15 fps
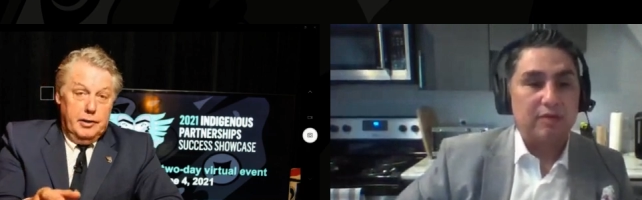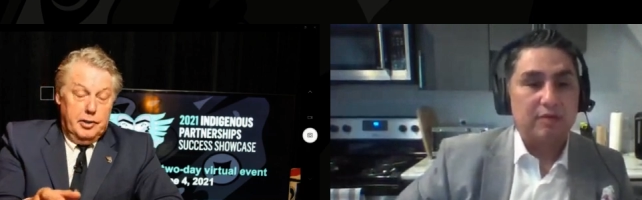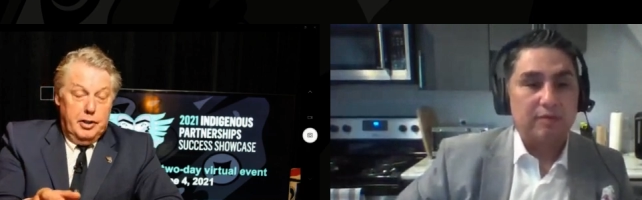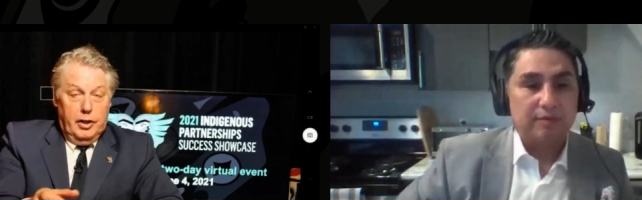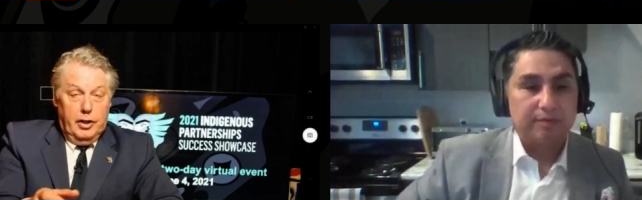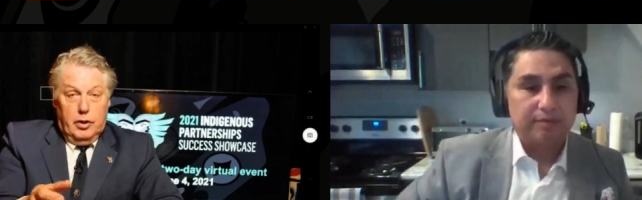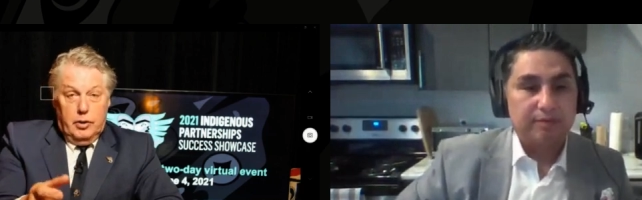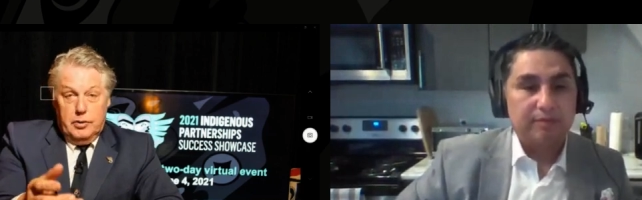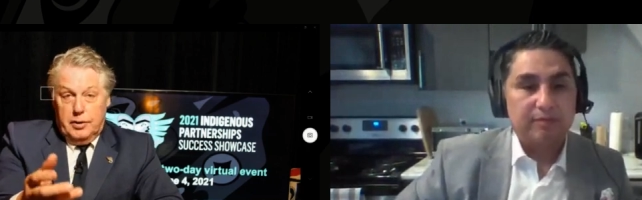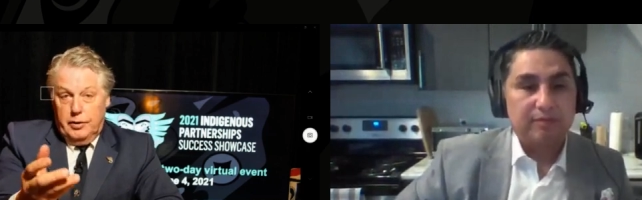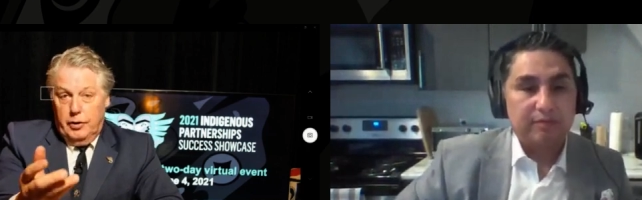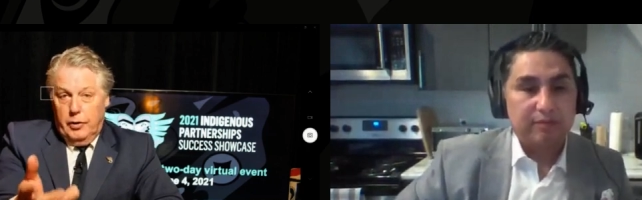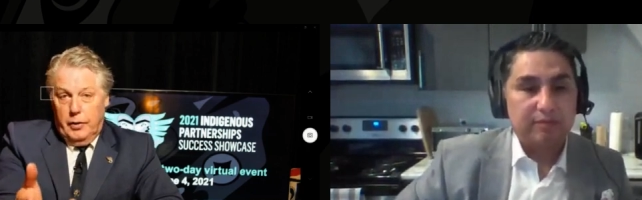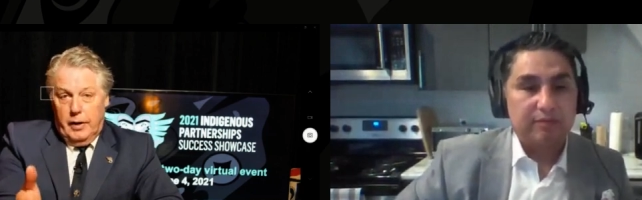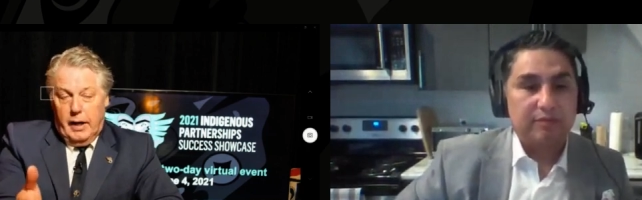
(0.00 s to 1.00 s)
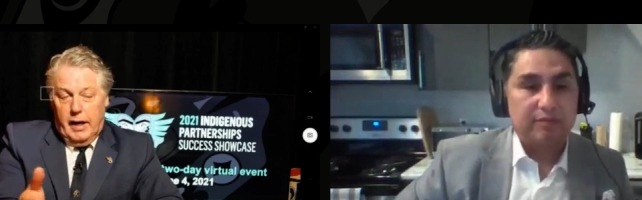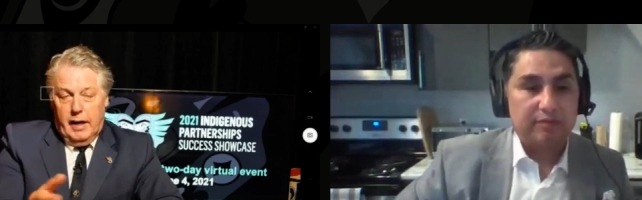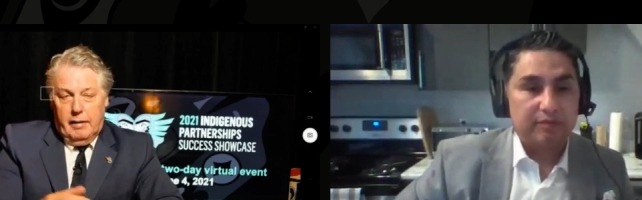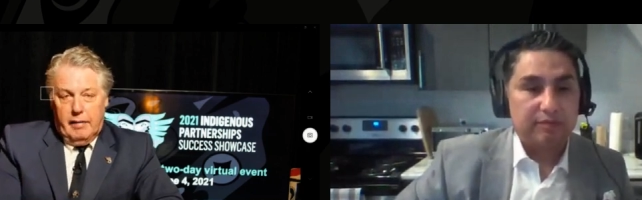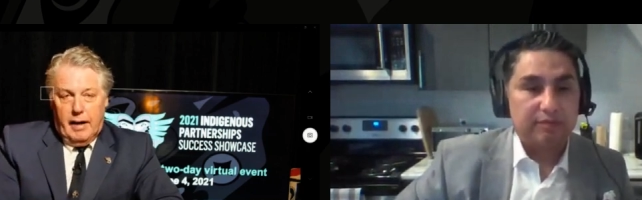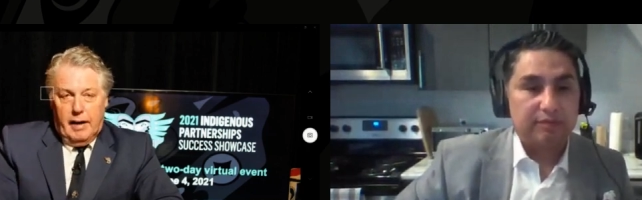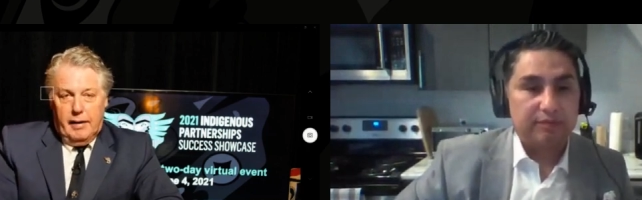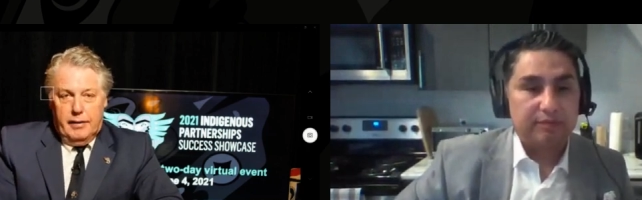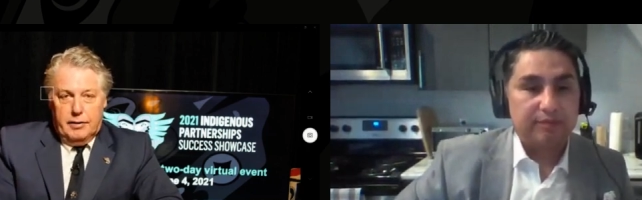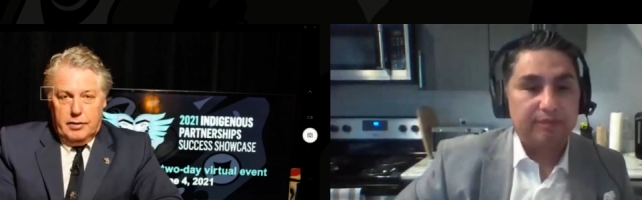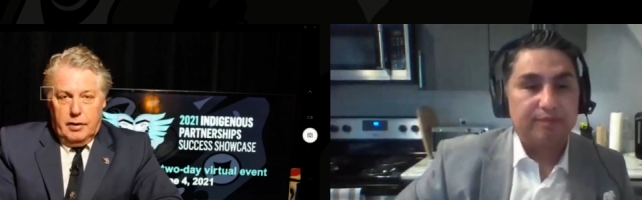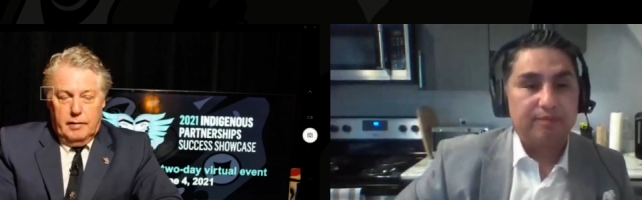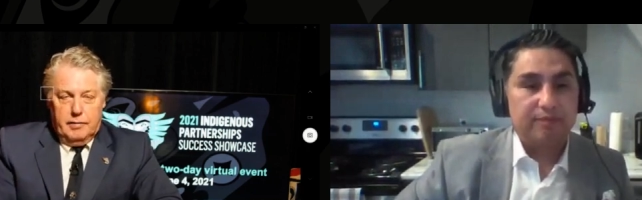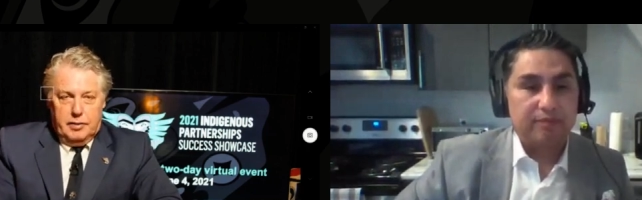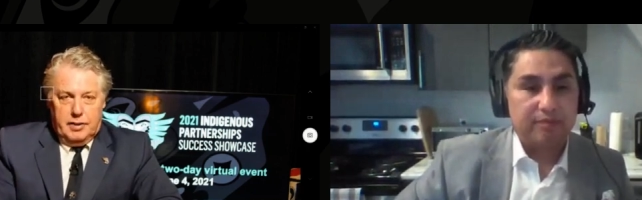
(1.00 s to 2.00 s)
Speaker 1: NGOs, and you and I have had this
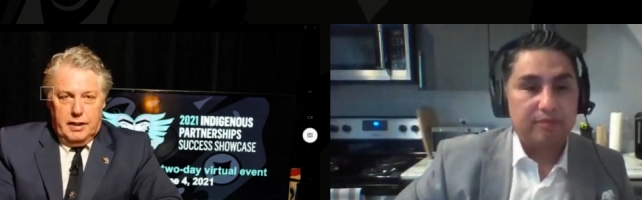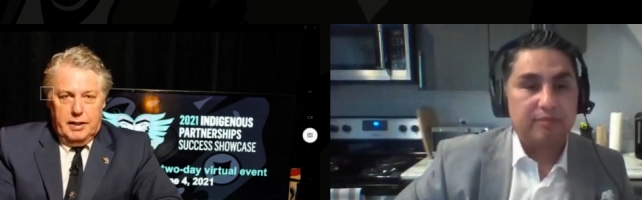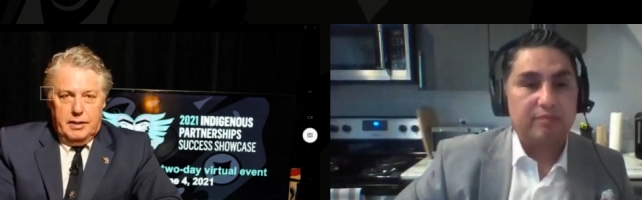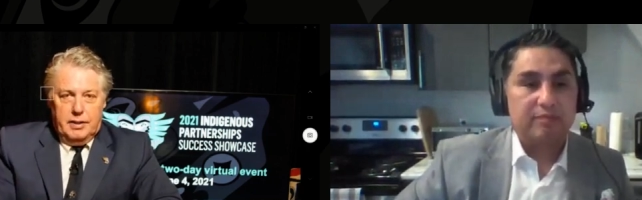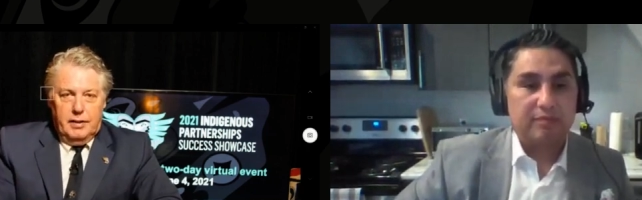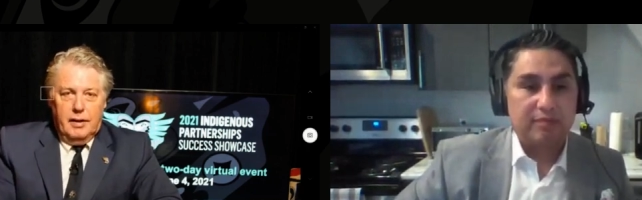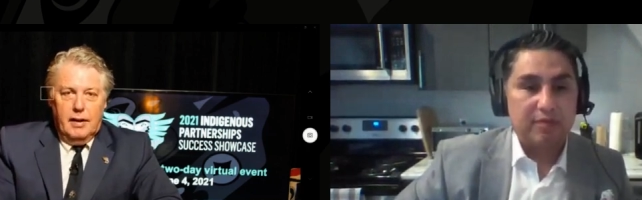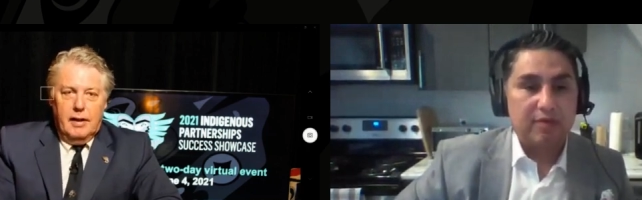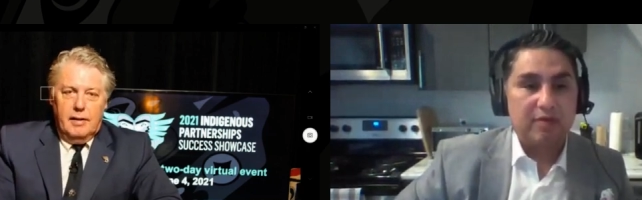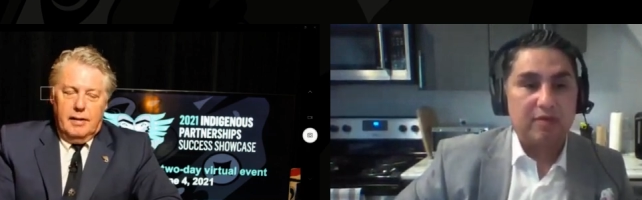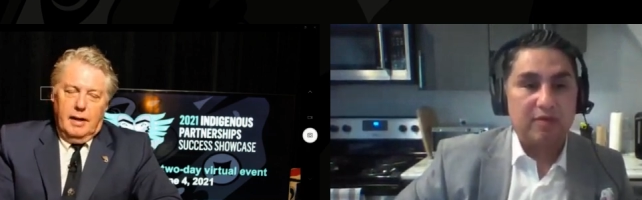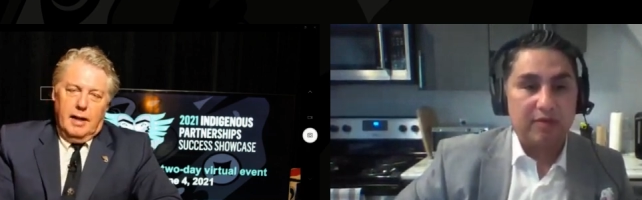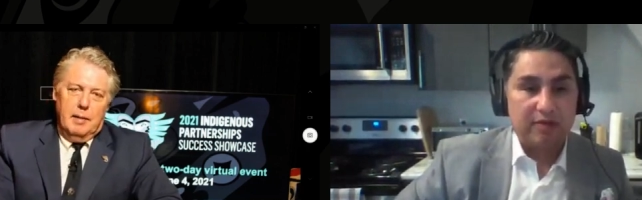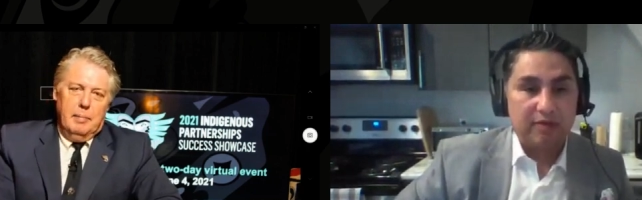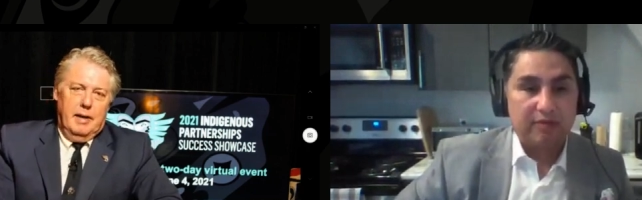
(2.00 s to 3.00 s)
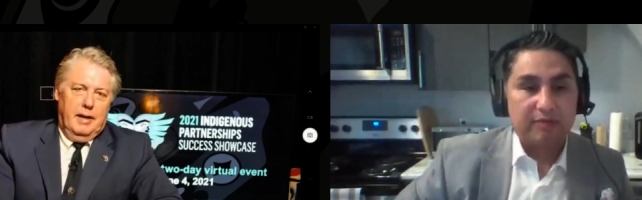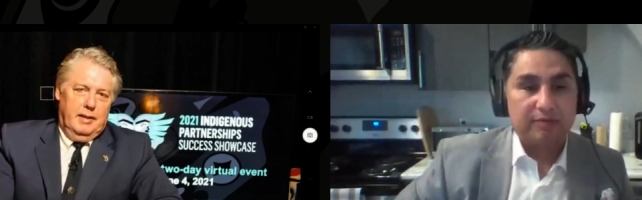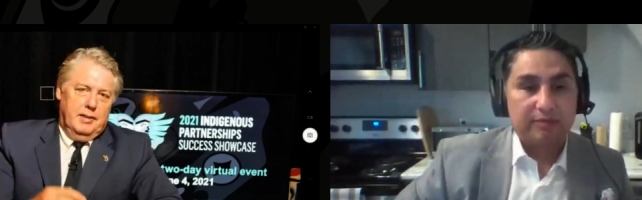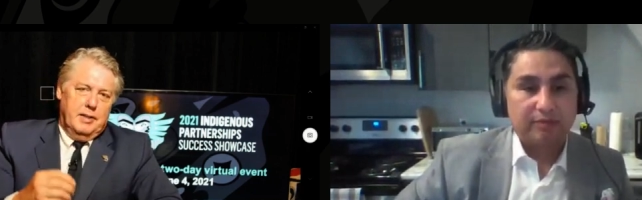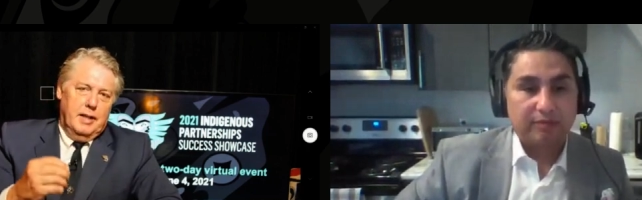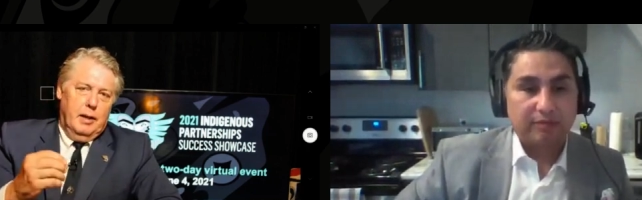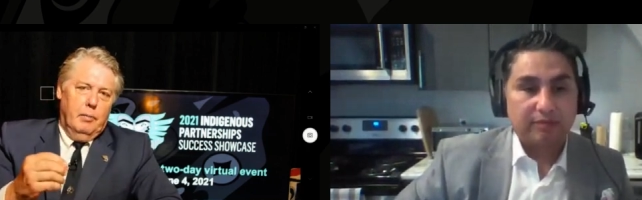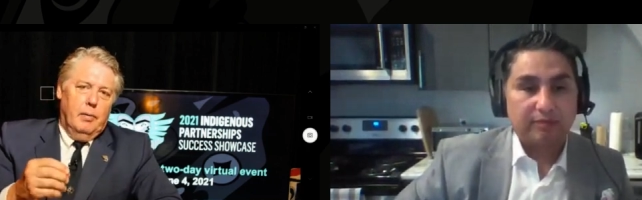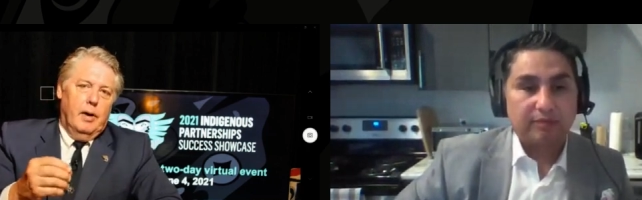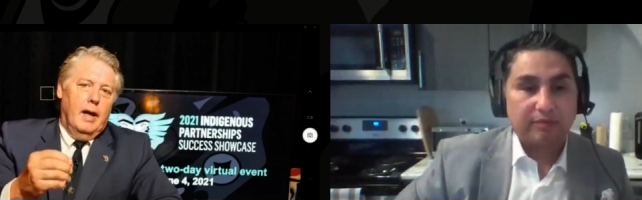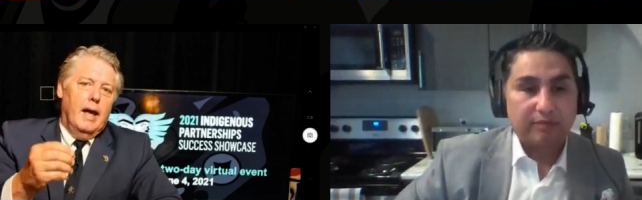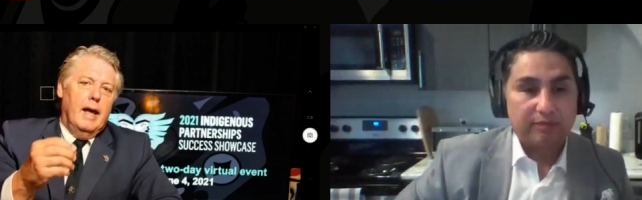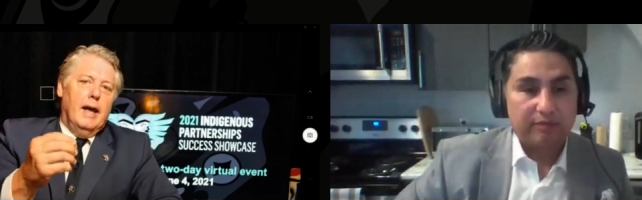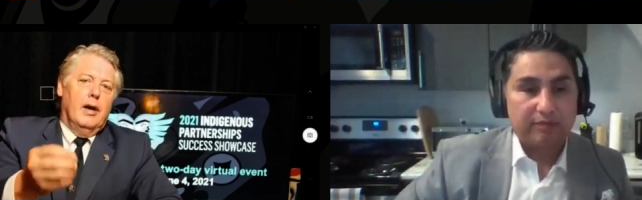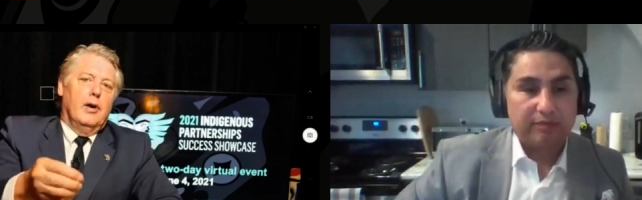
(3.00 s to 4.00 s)
conversation, that come in and say, well,
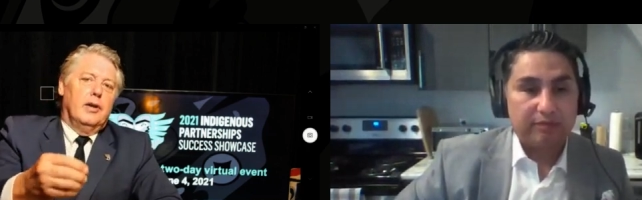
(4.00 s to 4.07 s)
hang